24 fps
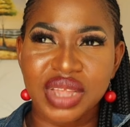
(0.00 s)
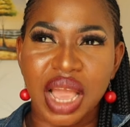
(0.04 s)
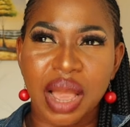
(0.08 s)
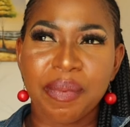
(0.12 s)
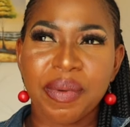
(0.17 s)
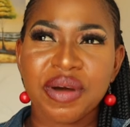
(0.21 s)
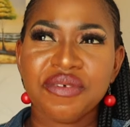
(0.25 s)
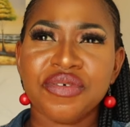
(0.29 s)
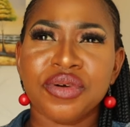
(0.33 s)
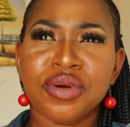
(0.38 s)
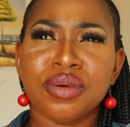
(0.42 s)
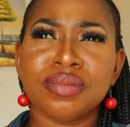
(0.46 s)

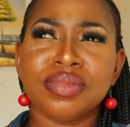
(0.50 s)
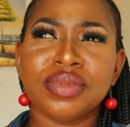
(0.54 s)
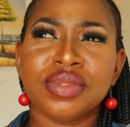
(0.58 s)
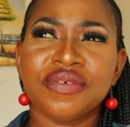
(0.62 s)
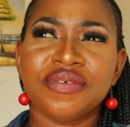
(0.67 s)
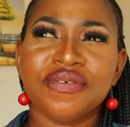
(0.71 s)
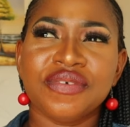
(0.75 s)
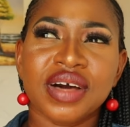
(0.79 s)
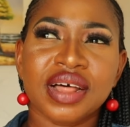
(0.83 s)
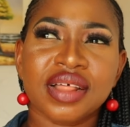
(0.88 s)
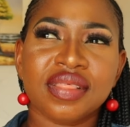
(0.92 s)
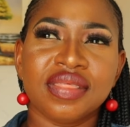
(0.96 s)
Apart from
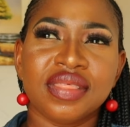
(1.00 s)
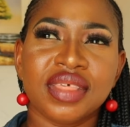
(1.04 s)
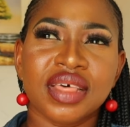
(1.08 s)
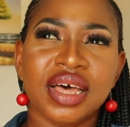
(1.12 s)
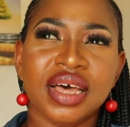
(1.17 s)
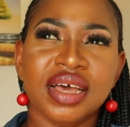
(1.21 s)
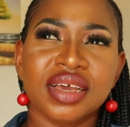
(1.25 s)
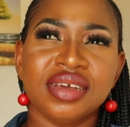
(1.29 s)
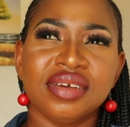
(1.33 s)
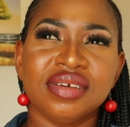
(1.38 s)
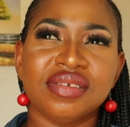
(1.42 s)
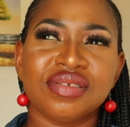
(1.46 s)
the fact
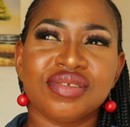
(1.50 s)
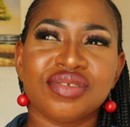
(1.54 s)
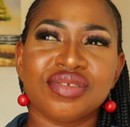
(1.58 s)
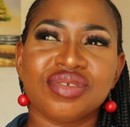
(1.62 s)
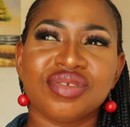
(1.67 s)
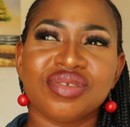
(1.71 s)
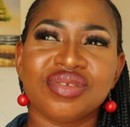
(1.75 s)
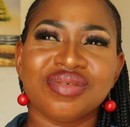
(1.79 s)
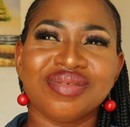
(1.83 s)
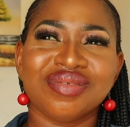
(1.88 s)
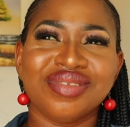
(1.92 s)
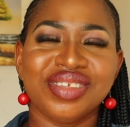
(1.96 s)
that
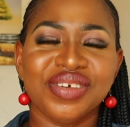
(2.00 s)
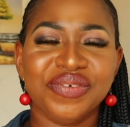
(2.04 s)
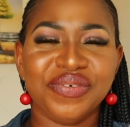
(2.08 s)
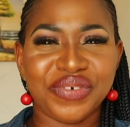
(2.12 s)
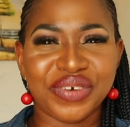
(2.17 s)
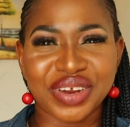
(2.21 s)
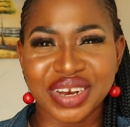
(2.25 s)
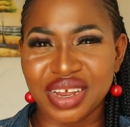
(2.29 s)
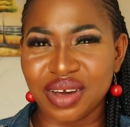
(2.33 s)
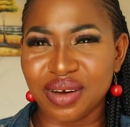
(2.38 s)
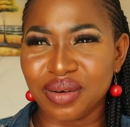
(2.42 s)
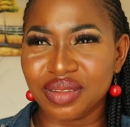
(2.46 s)
it's
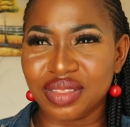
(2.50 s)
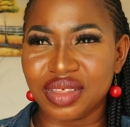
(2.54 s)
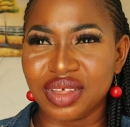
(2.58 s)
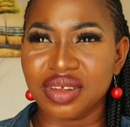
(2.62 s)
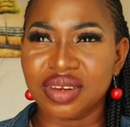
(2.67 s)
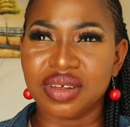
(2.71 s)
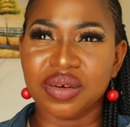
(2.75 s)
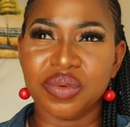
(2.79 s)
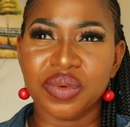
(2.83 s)
different out there,